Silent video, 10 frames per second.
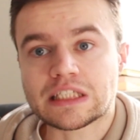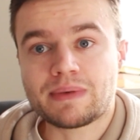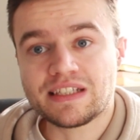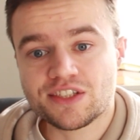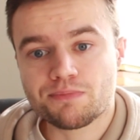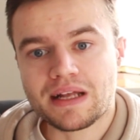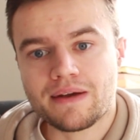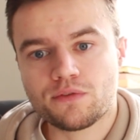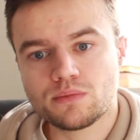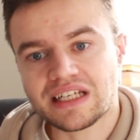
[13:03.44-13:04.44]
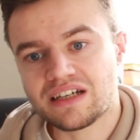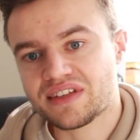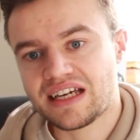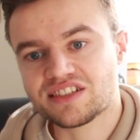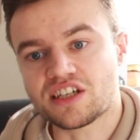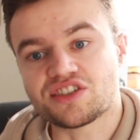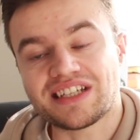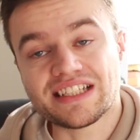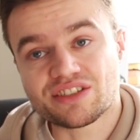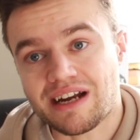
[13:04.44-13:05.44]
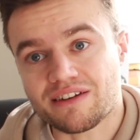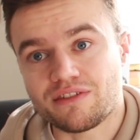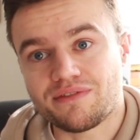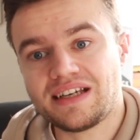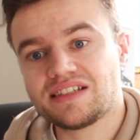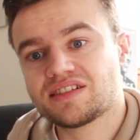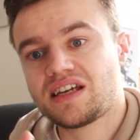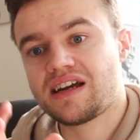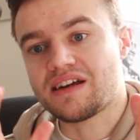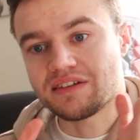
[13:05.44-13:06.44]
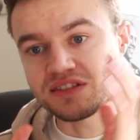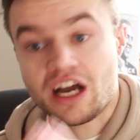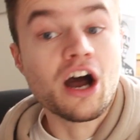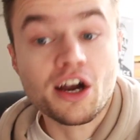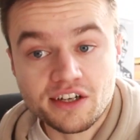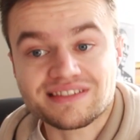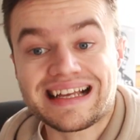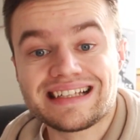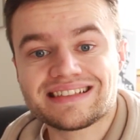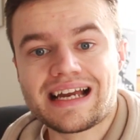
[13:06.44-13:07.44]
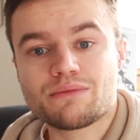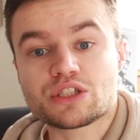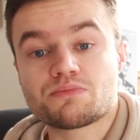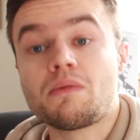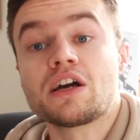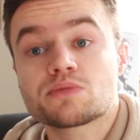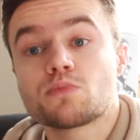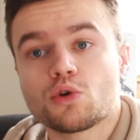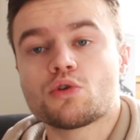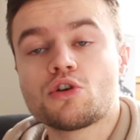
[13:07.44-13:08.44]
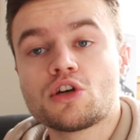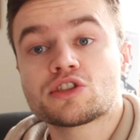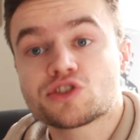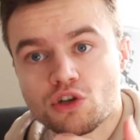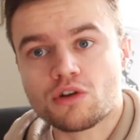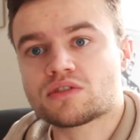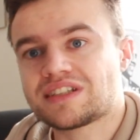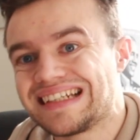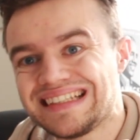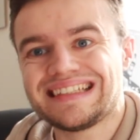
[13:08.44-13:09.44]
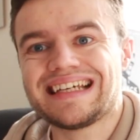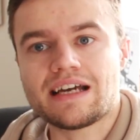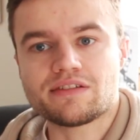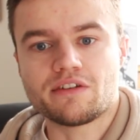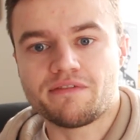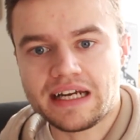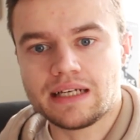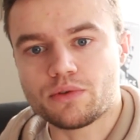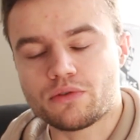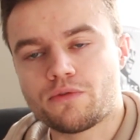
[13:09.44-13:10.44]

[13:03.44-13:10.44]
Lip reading: expensive platforms out there, such as Interactive Investor and Hargreaves Lansdown, which is much more stocks and ETFs available.